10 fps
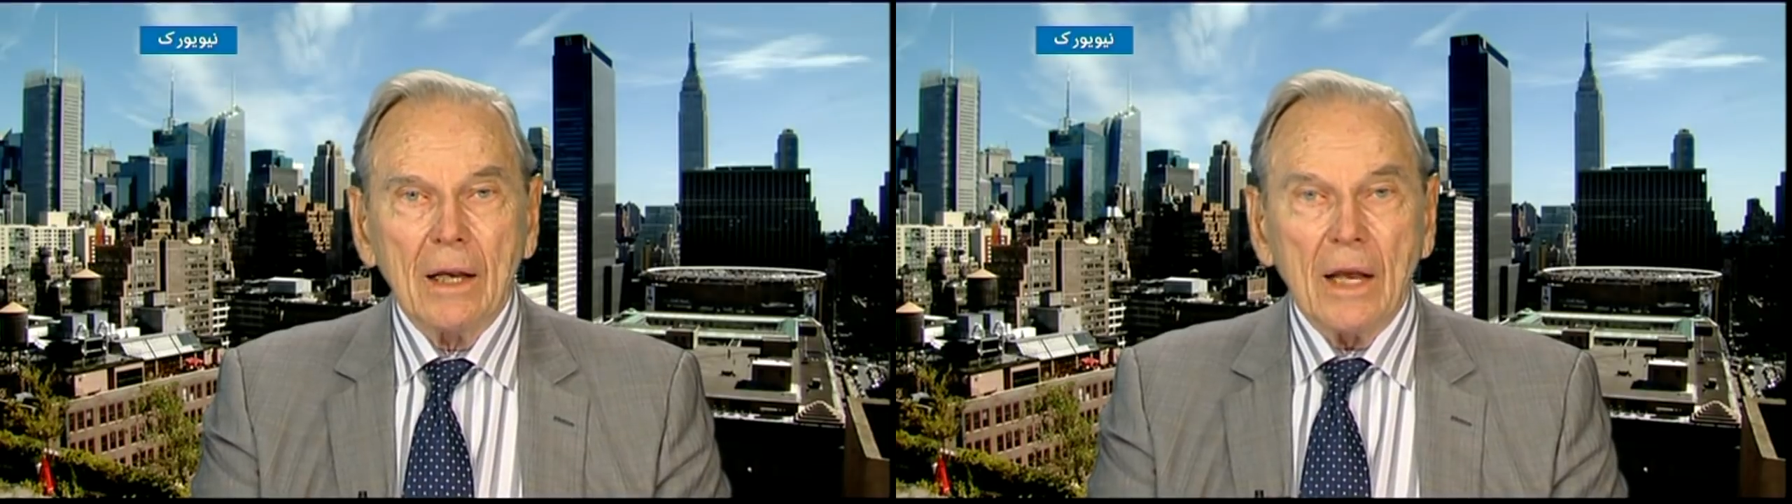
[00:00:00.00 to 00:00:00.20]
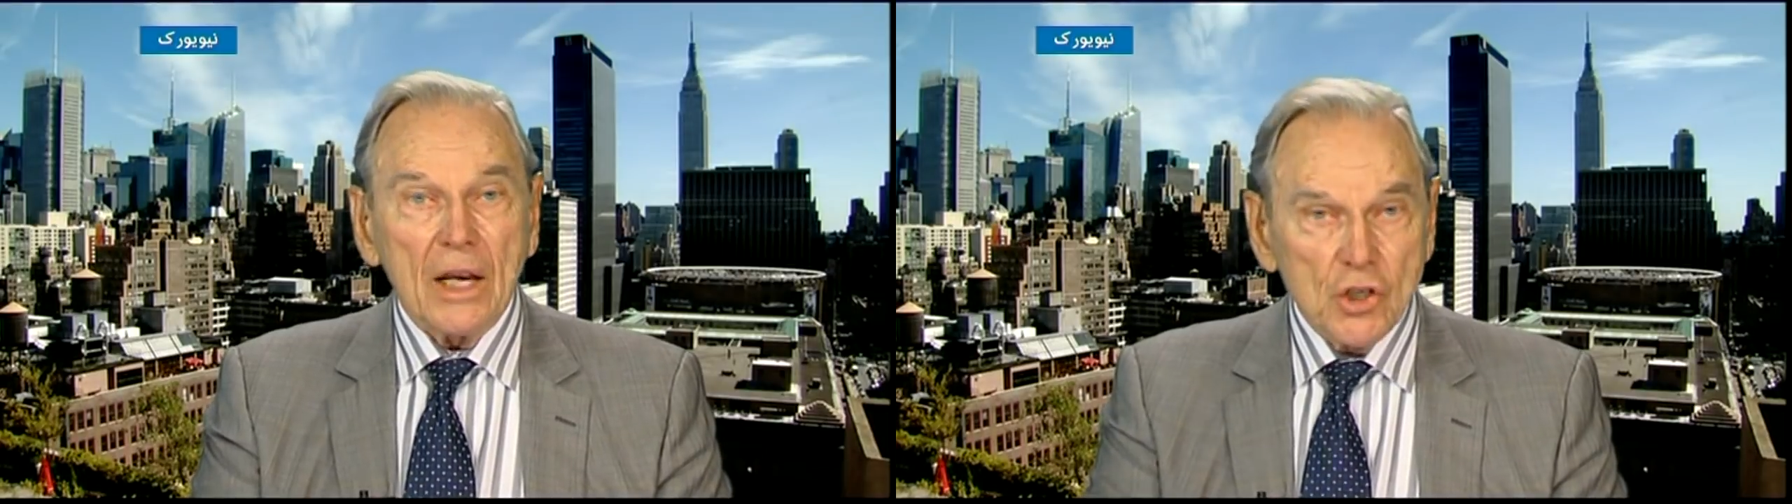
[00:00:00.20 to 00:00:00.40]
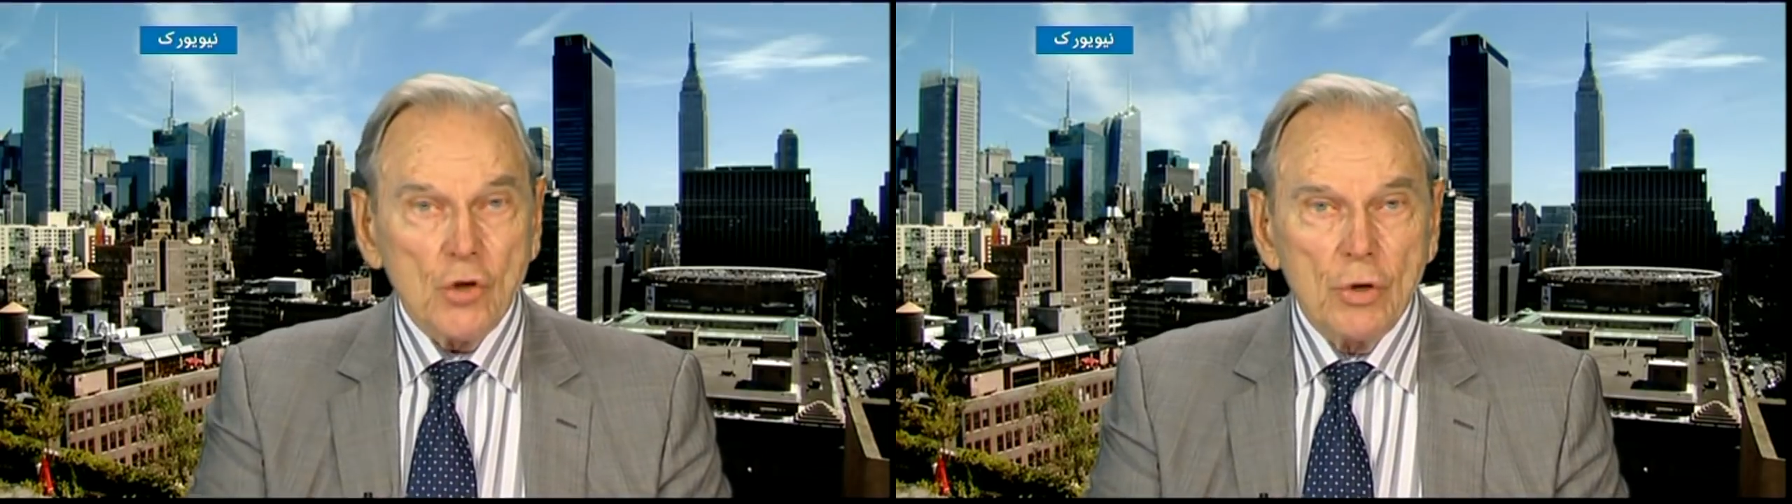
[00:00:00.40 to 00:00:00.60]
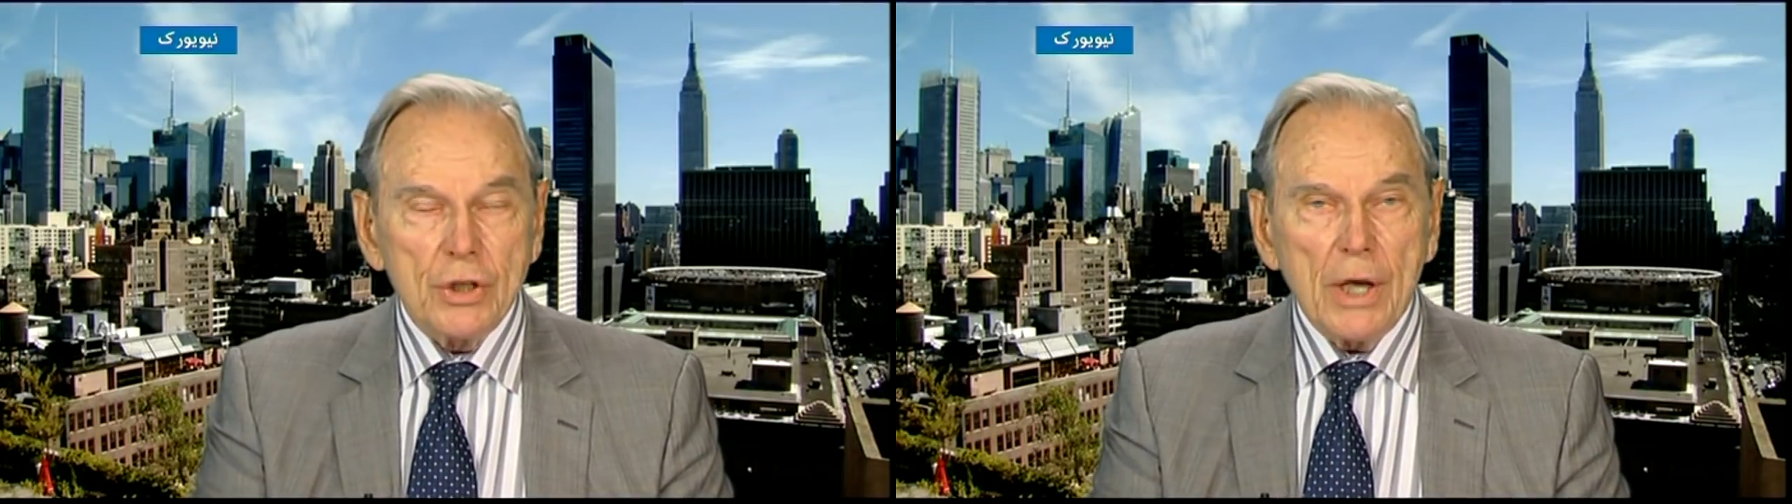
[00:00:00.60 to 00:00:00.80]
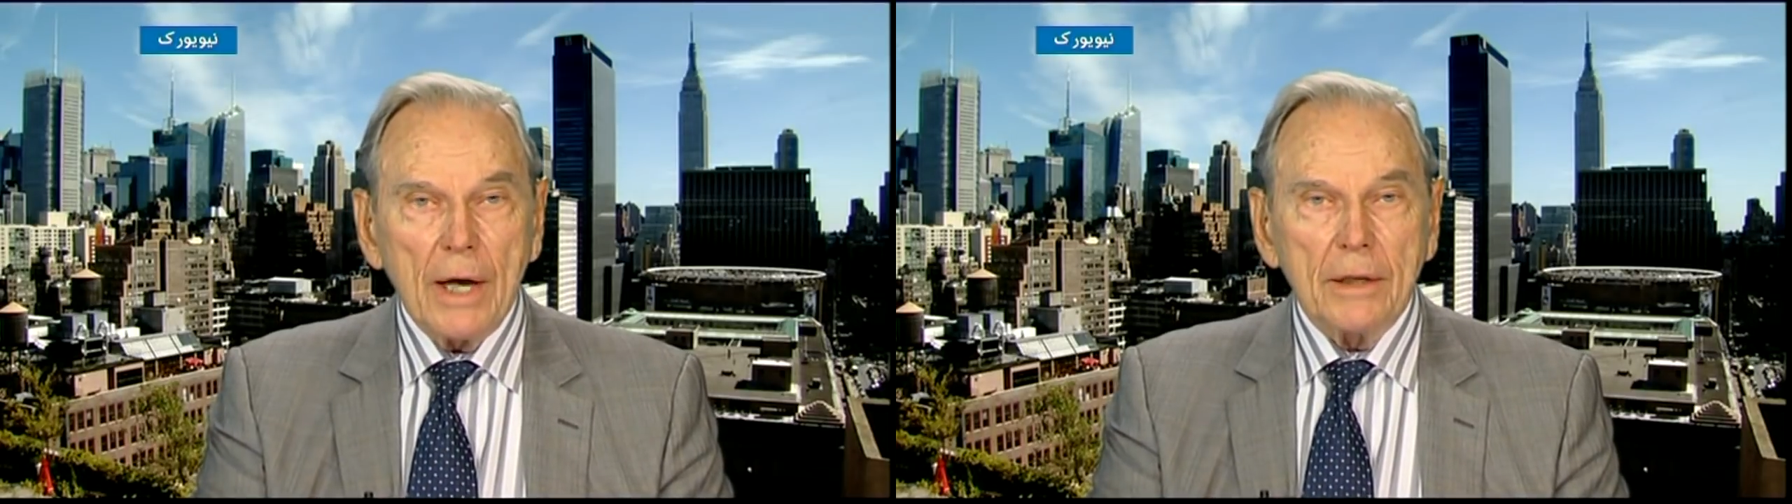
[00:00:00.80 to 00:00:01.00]
a
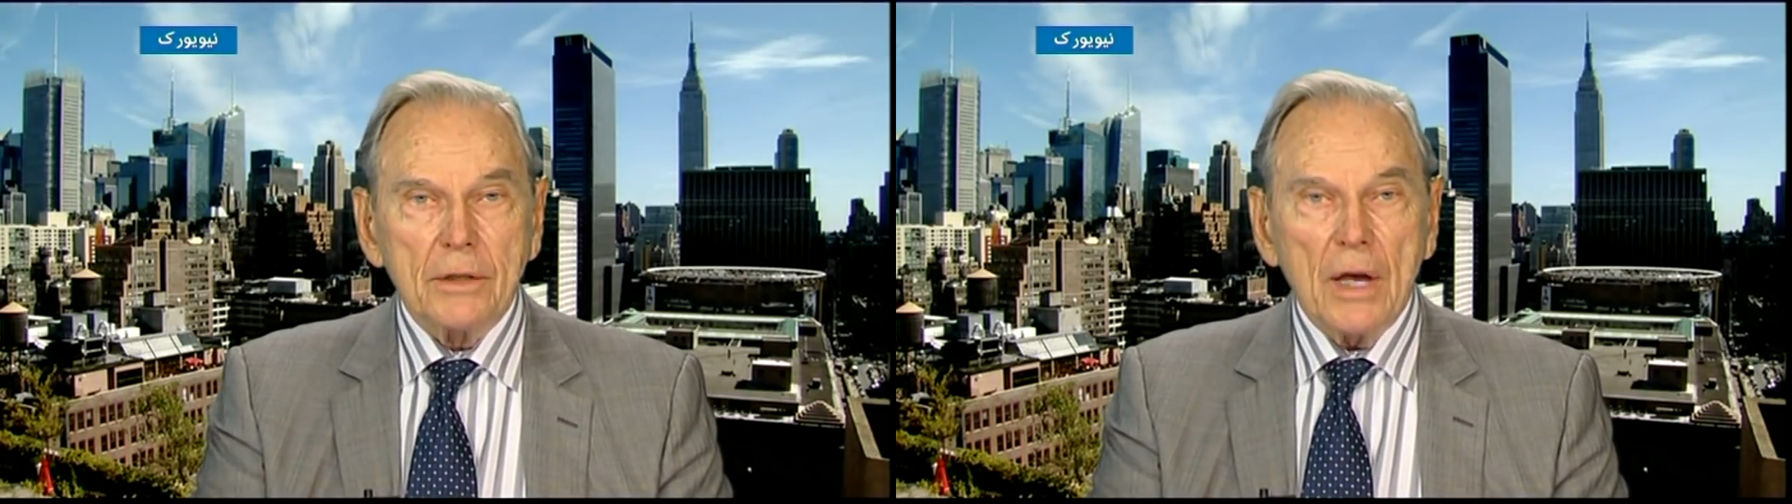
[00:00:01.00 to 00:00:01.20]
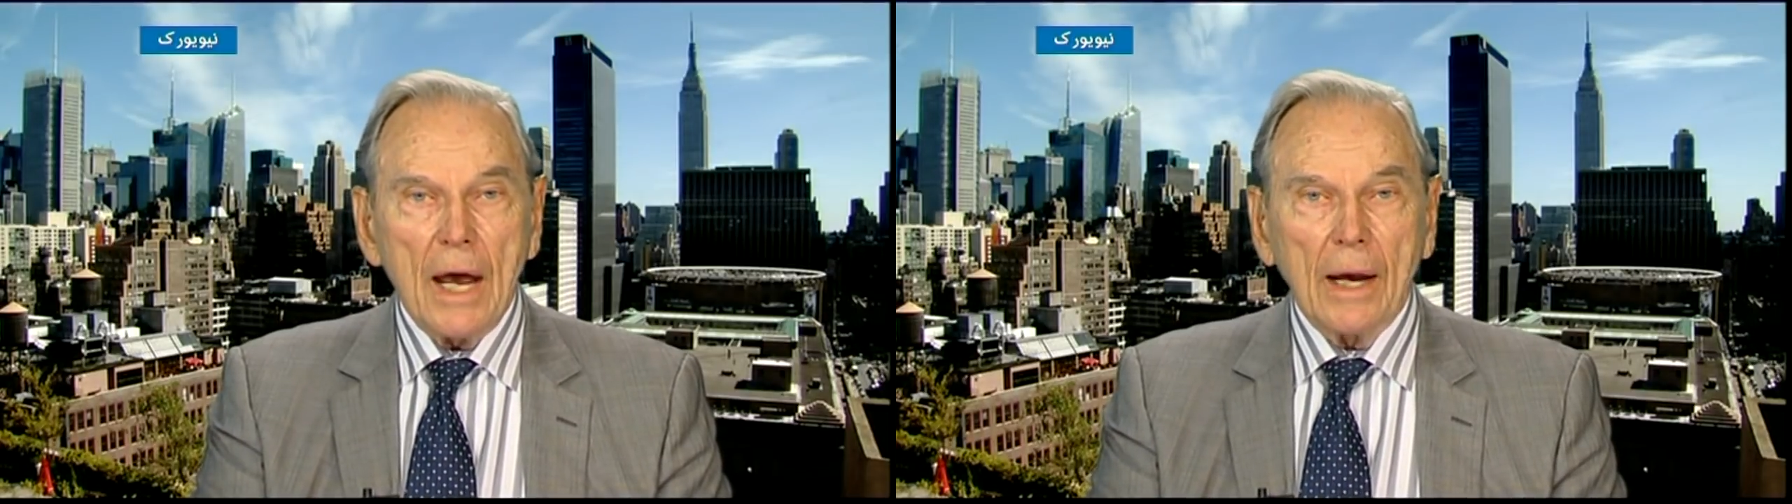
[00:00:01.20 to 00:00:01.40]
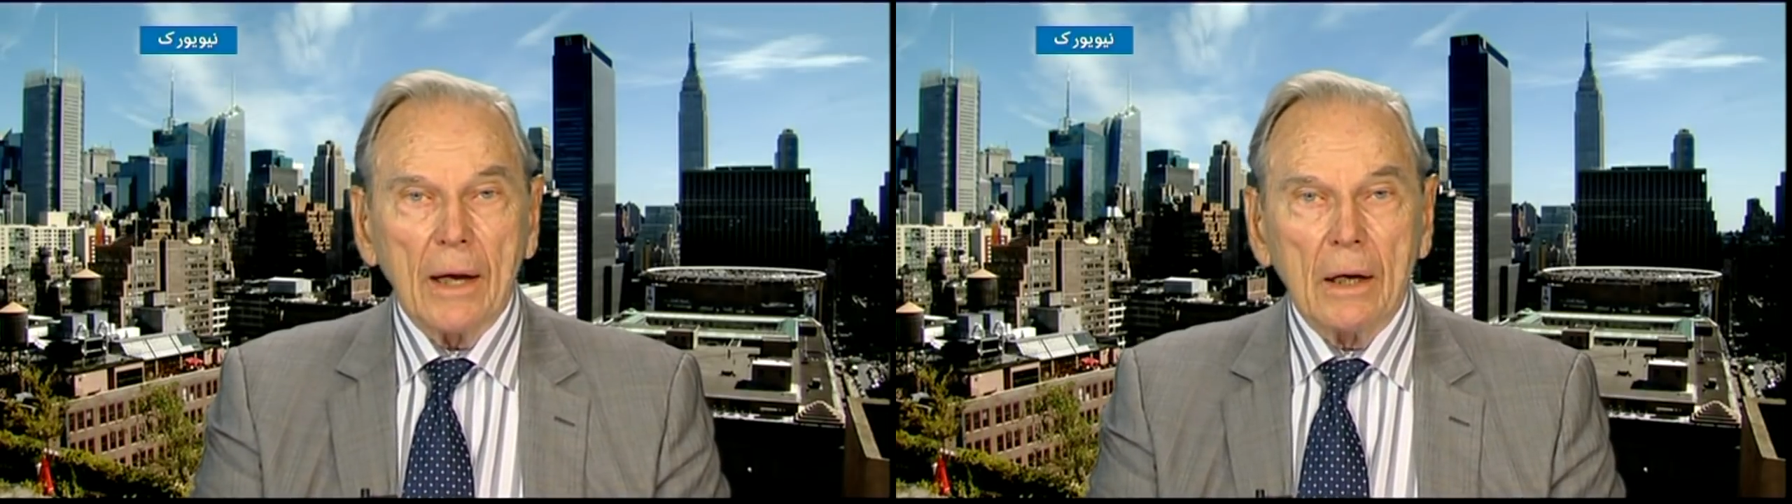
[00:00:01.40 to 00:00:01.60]
suicide attack